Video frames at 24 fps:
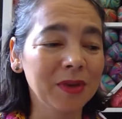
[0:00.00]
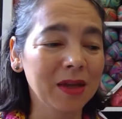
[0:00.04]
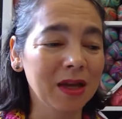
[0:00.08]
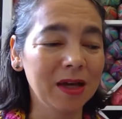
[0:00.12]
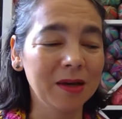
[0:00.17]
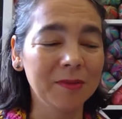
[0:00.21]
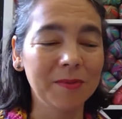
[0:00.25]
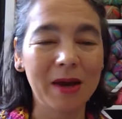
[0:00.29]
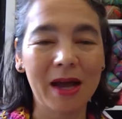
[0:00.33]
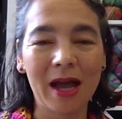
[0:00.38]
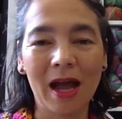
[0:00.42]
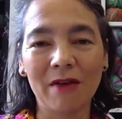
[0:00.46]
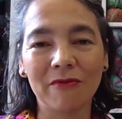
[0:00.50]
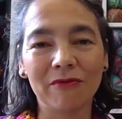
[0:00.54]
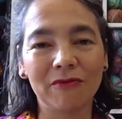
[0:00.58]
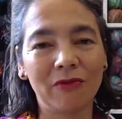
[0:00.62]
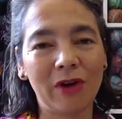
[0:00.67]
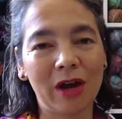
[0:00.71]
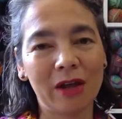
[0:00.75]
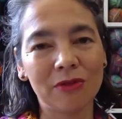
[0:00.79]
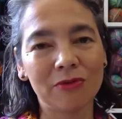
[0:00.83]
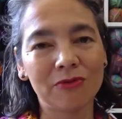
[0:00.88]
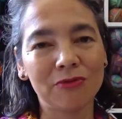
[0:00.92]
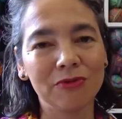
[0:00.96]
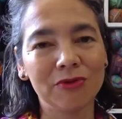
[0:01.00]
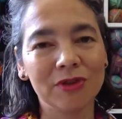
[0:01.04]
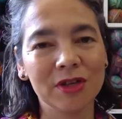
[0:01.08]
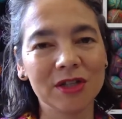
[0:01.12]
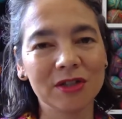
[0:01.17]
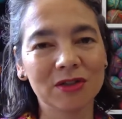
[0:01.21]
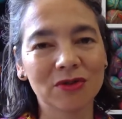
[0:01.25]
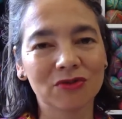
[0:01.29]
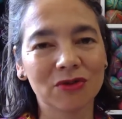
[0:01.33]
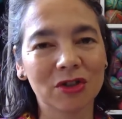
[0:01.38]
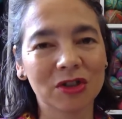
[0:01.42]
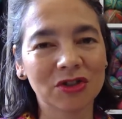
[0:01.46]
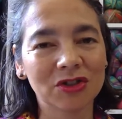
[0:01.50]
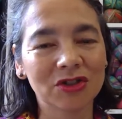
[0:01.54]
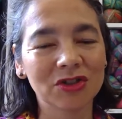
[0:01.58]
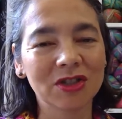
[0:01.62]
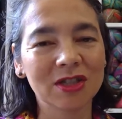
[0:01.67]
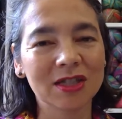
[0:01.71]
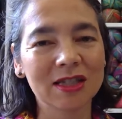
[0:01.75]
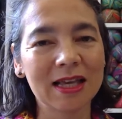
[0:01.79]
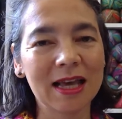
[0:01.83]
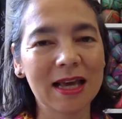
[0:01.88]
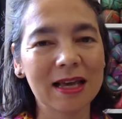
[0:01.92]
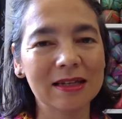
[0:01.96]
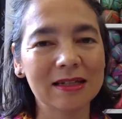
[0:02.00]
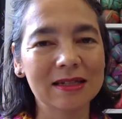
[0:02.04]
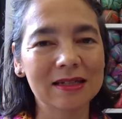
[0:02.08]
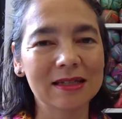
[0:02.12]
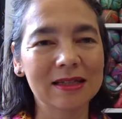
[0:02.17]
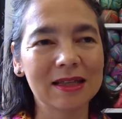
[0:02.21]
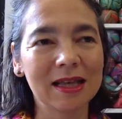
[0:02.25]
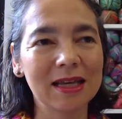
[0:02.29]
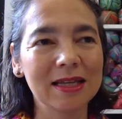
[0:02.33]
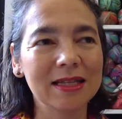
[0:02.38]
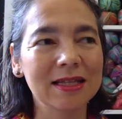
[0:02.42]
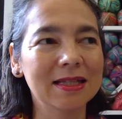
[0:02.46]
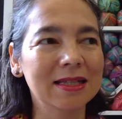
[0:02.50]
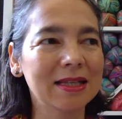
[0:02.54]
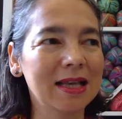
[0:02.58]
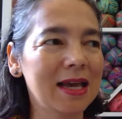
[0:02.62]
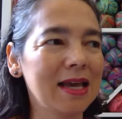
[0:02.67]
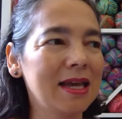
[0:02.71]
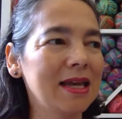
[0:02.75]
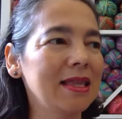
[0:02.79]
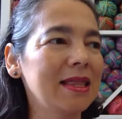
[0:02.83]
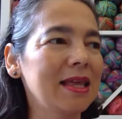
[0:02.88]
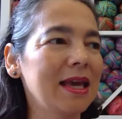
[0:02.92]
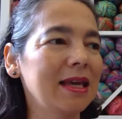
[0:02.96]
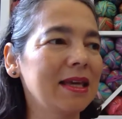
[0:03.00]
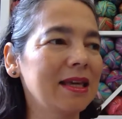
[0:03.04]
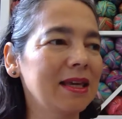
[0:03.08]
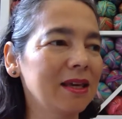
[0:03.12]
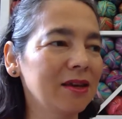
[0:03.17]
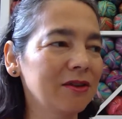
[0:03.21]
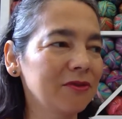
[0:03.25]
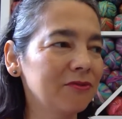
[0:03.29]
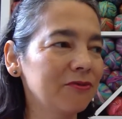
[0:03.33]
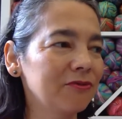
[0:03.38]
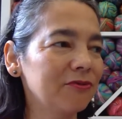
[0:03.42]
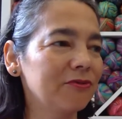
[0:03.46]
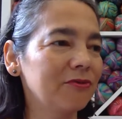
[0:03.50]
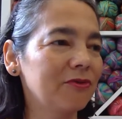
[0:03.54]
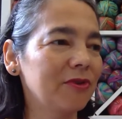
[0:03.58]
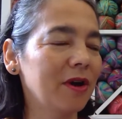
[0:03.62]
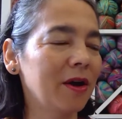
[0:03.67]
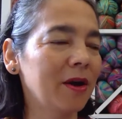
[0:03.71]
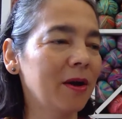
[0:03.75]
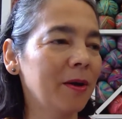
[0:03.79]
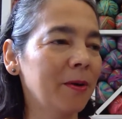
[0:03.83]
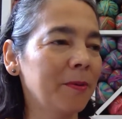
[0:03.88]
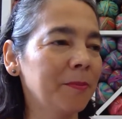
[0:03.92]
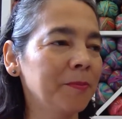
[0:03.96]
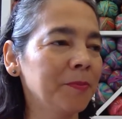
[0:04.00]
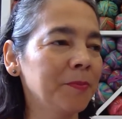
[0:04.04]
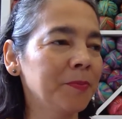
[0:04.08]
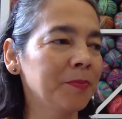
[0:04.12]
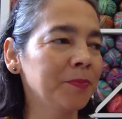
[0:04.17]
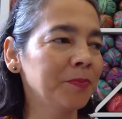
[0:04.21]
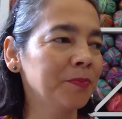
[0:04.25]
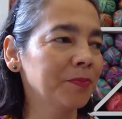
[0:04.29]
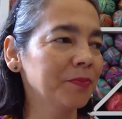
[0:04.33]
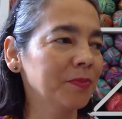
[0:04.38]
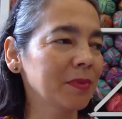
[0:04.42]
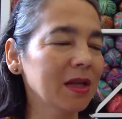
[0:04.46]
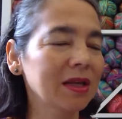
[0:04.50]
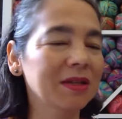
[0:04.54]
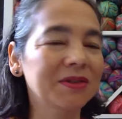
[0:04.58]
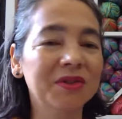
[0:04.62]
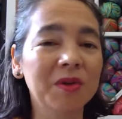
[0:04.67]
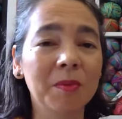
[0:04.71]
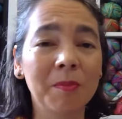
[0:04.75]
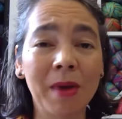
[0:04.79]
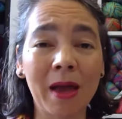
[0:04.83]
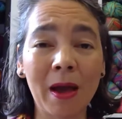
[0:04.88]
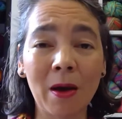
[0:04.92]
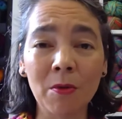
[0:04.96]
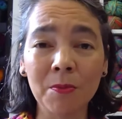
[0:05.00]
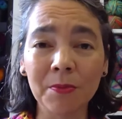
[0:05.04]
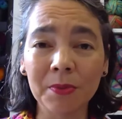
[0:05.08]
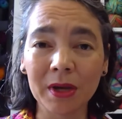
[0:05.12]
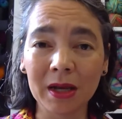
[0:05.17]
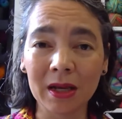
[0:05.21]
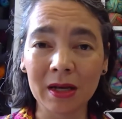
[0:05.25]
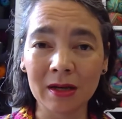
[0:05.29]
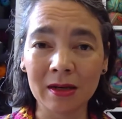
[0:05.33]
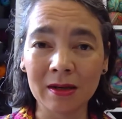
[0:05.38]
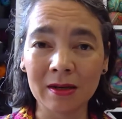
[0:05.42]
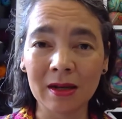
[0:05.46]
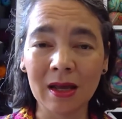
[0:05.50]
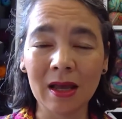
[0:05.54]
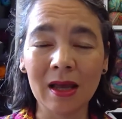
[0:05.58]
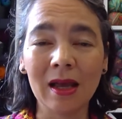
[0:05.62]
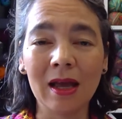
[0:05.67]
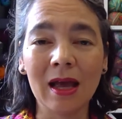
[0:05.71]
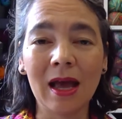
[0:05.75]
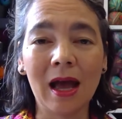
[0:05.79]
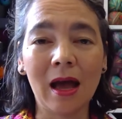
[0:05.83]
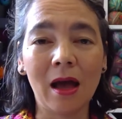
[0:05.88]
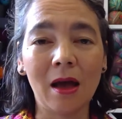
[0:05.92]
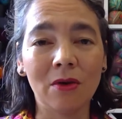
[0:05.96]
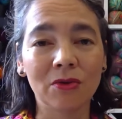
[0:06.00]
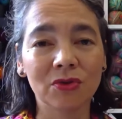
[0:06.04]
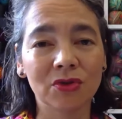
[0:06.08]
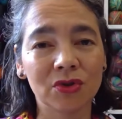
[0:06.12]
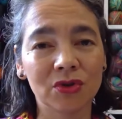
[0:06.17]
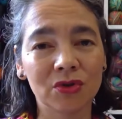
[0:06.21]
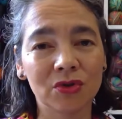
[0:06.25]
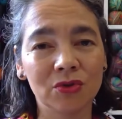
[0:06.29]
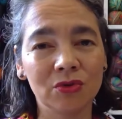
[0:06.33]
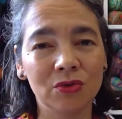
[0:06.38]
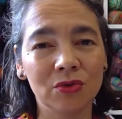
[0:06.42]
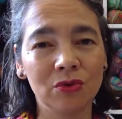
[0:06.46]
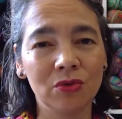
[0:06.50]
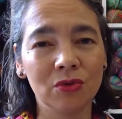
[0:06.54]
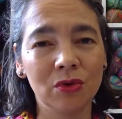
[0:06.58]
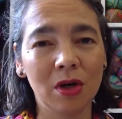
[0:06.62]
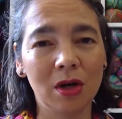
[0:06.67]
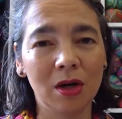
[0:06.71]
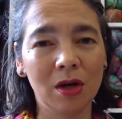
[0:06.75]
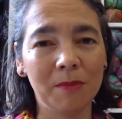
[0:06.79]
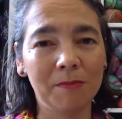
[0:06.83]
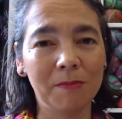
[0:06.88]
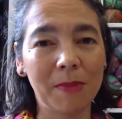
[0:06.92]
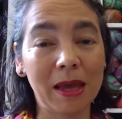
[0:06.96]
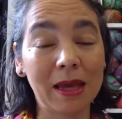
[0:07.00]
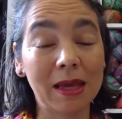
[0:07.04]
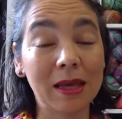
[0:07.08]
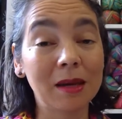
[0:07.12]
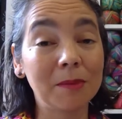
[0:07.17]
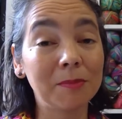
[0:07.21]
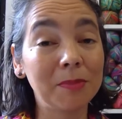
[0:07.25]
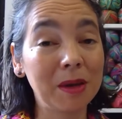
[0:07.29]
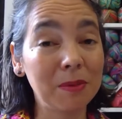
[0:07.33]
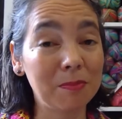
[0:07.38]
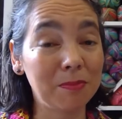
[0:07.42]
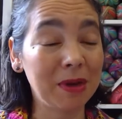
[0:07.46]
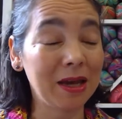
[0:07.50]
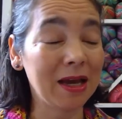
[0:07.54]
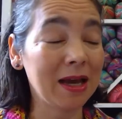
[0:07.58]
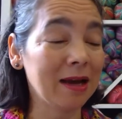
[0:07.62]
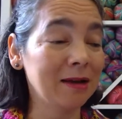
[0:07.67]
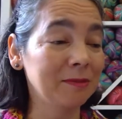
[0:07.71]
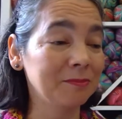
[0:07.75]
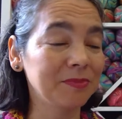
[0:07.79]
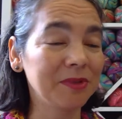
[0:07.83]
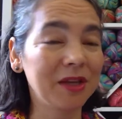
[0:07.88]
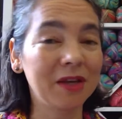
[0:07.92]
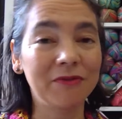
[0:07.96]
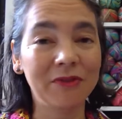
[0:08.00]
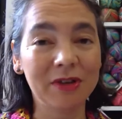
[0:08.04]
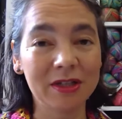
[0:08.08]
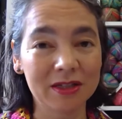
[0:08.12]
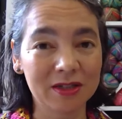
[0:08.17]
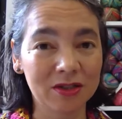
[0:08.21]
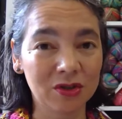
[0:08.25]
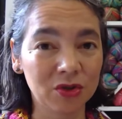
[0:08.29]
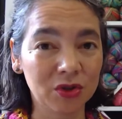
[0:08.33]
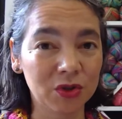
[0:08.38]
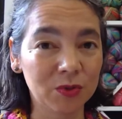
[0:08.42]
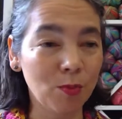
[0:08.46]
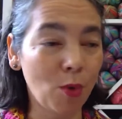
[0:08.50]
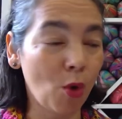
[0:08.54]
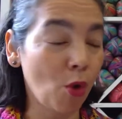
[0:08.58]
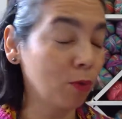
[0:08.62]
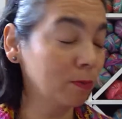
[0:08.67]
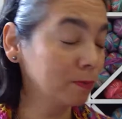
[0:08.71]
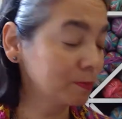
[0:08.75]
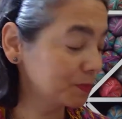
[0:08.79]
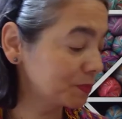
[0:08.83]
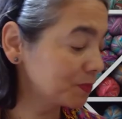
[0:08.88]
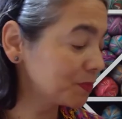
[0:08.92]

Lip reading: I haven't read through the instructions yet. They say they give some help in how to make it a bit bigger if it's too small.